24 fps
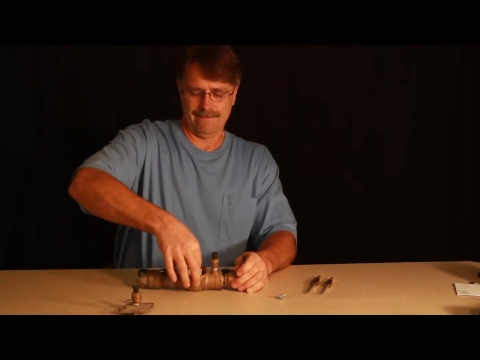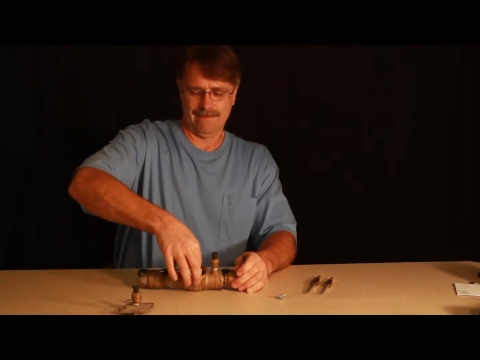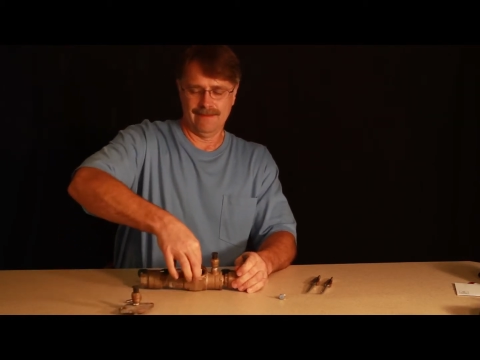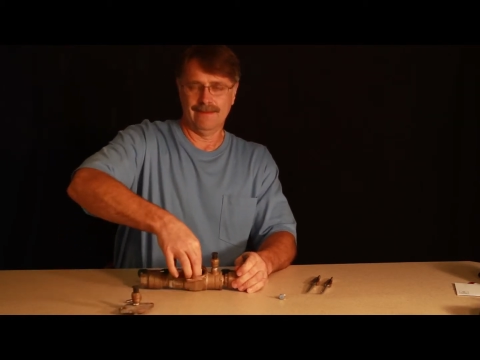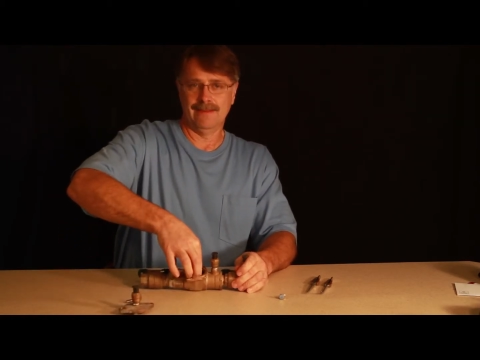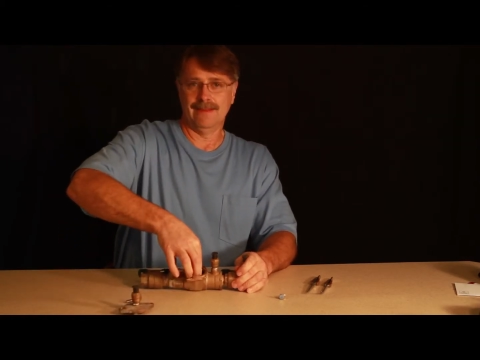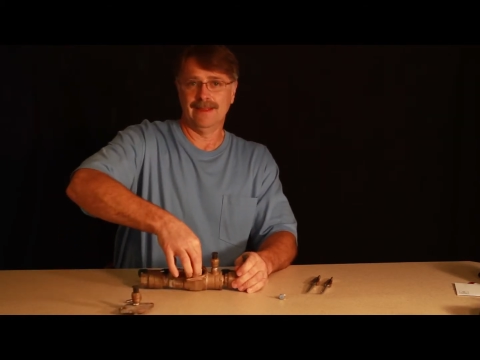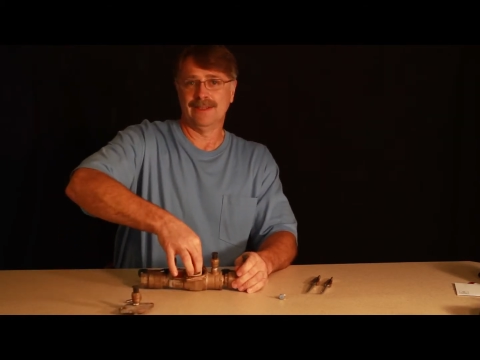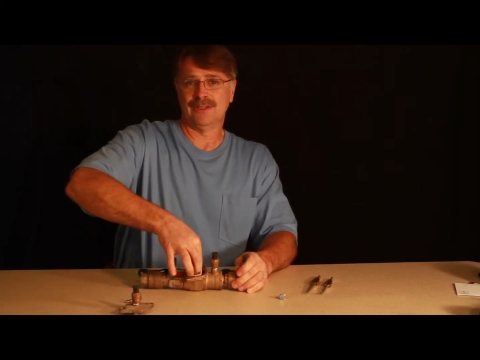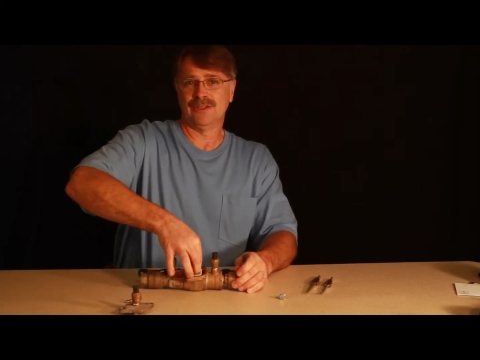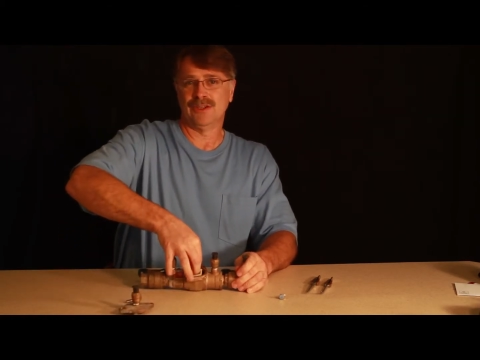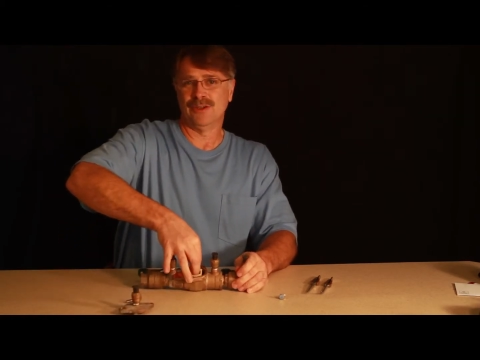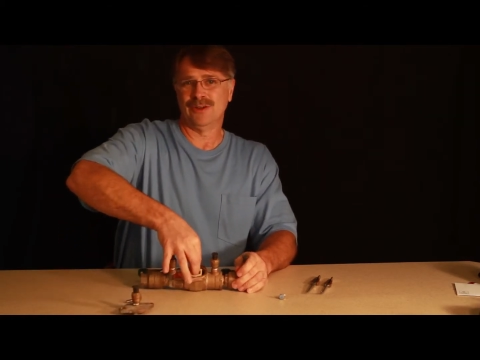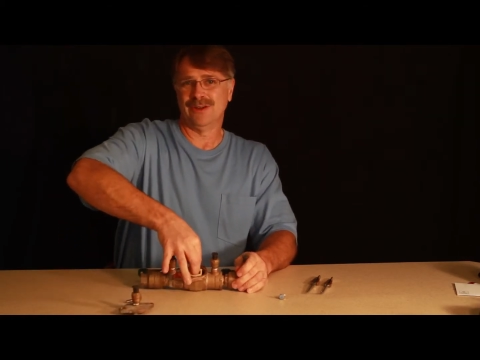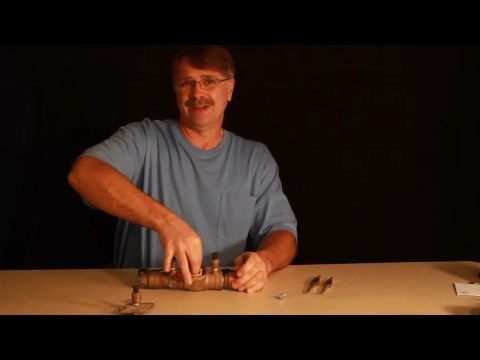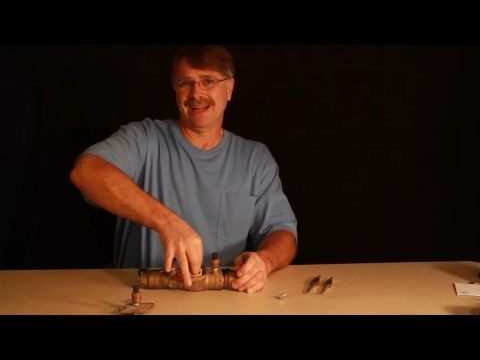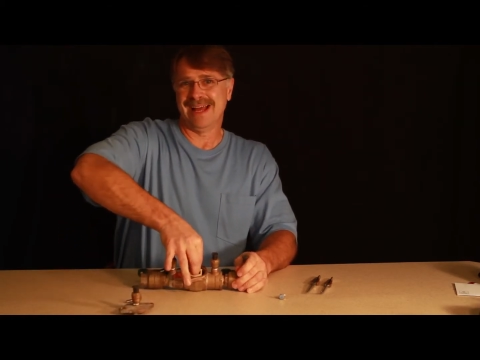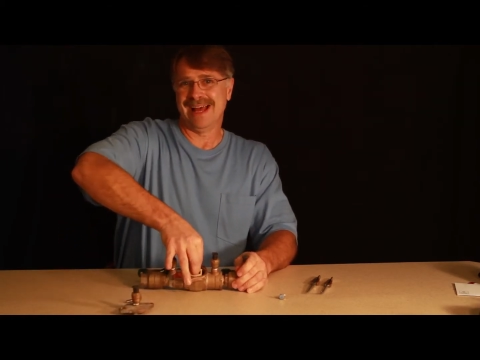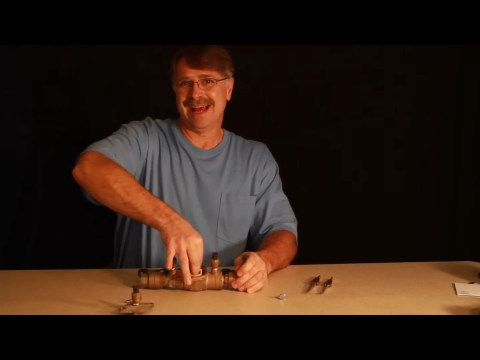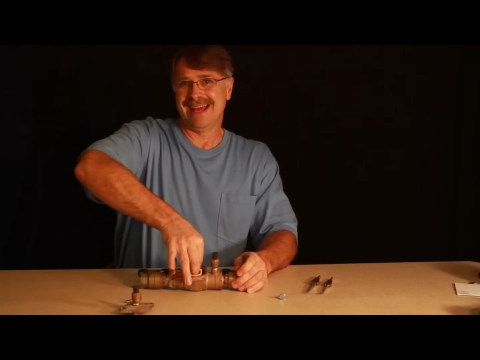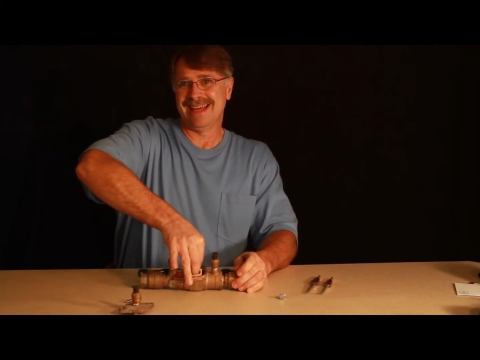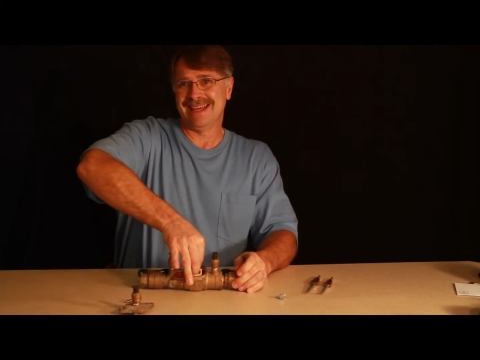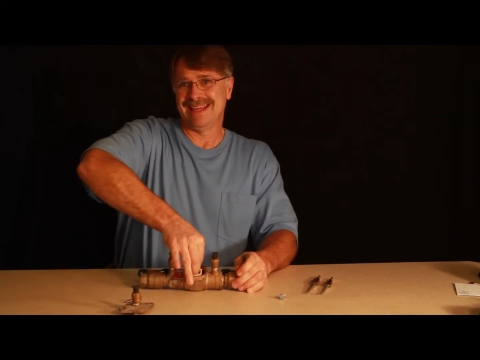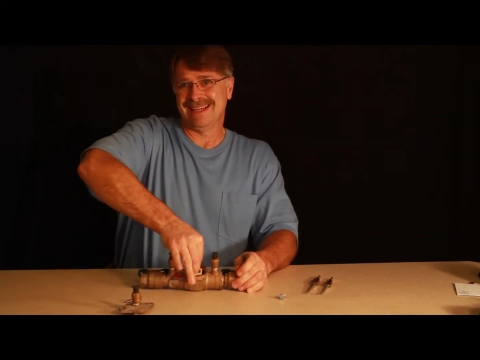This little
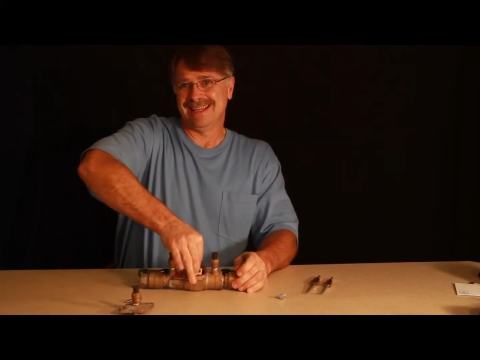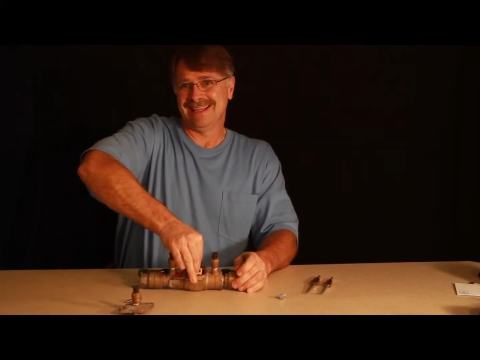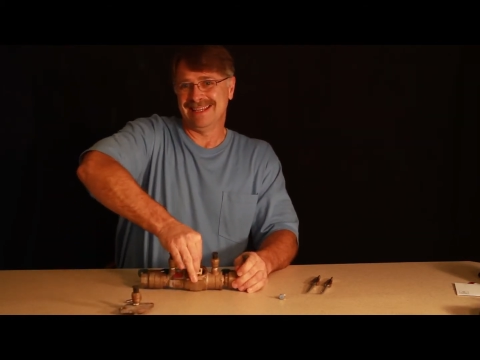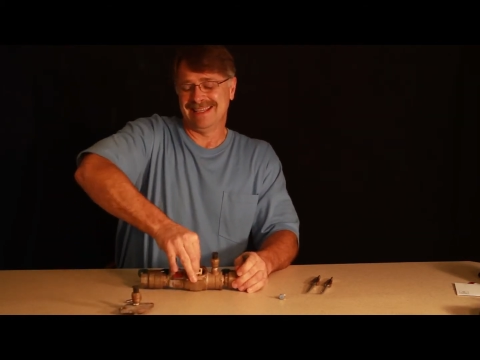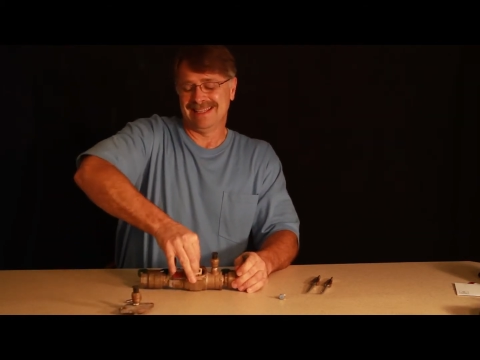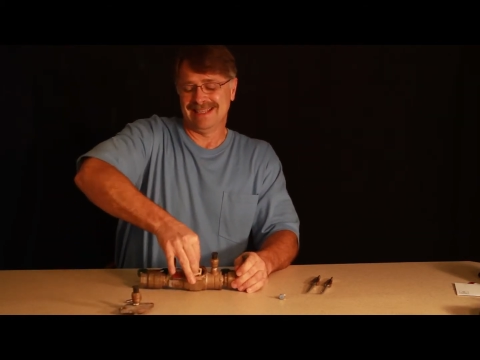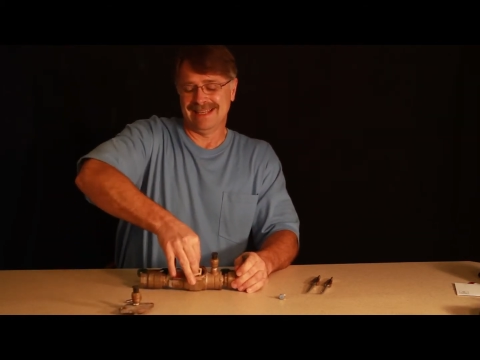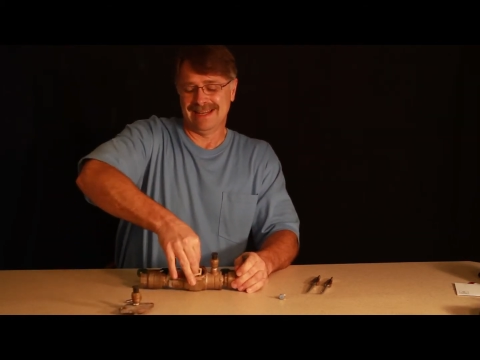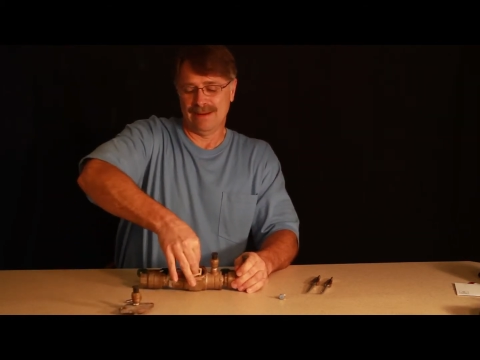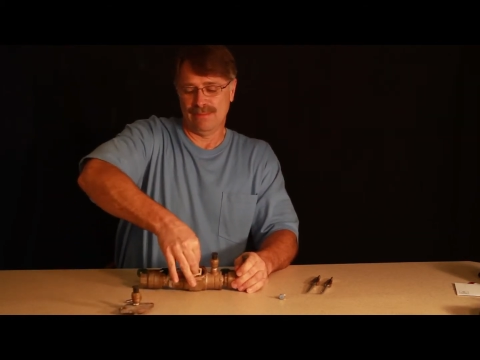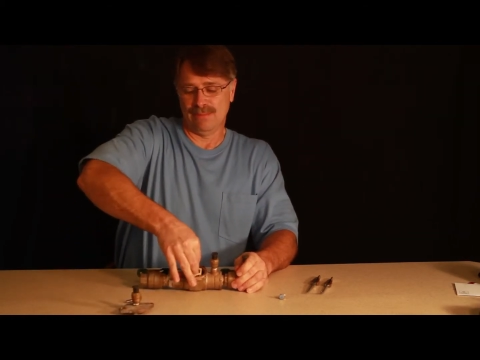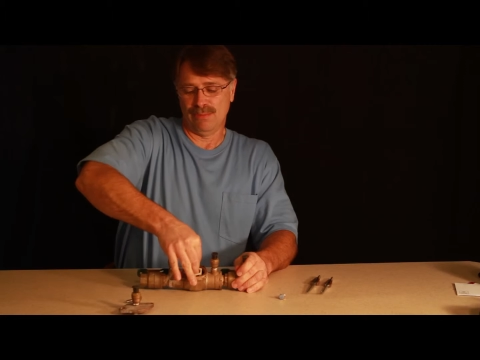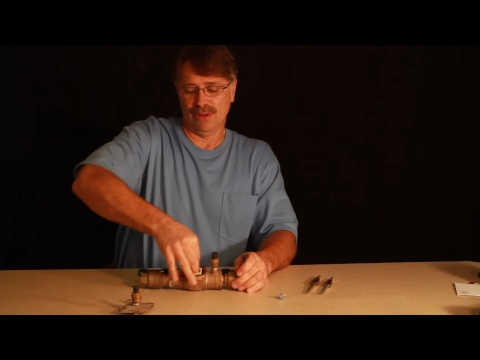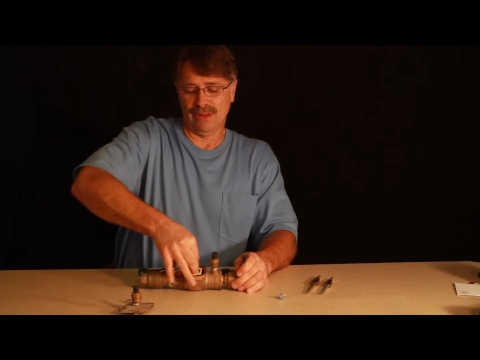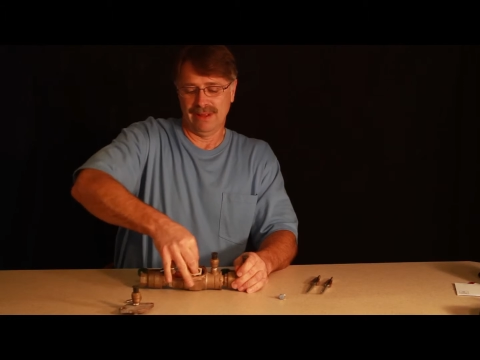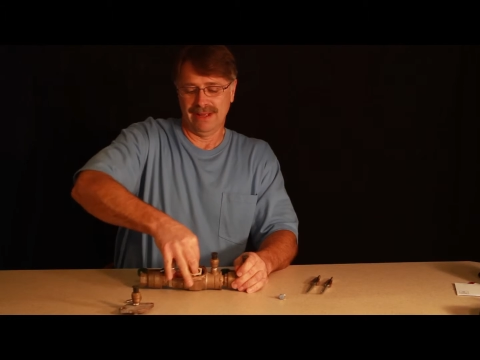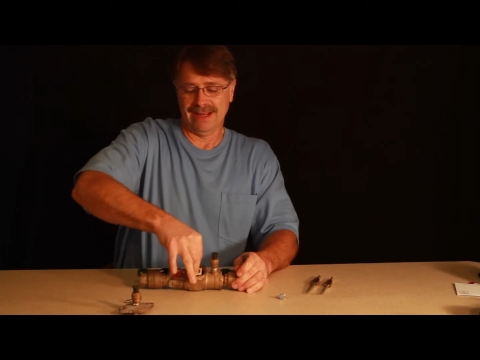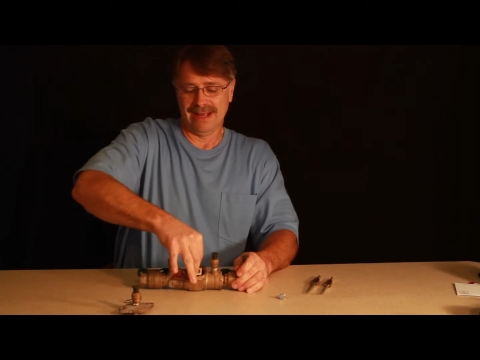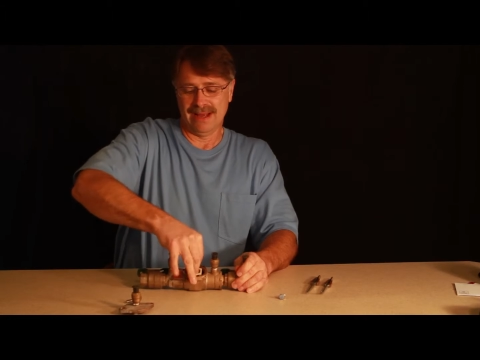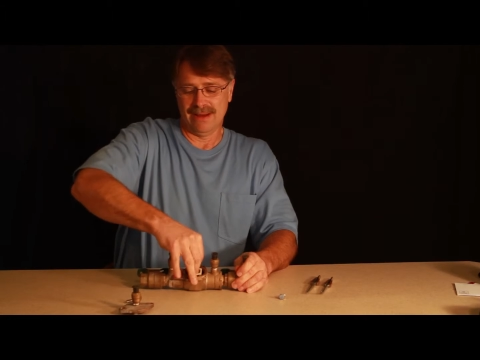guy that I'm pulling